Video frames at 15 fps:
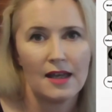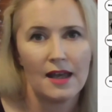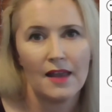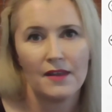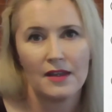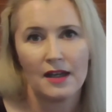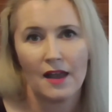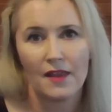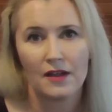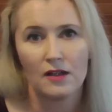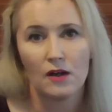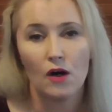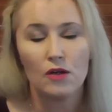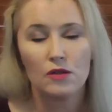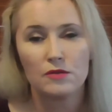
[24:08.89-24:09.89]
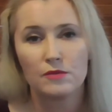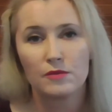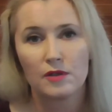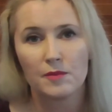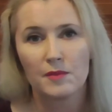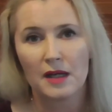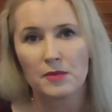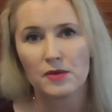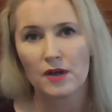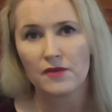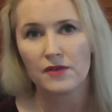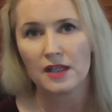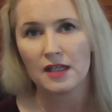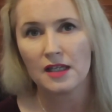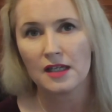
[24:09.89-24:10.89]
and the other, oh, you may be
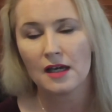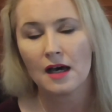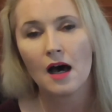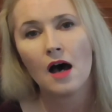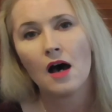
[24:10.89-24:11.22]
over here,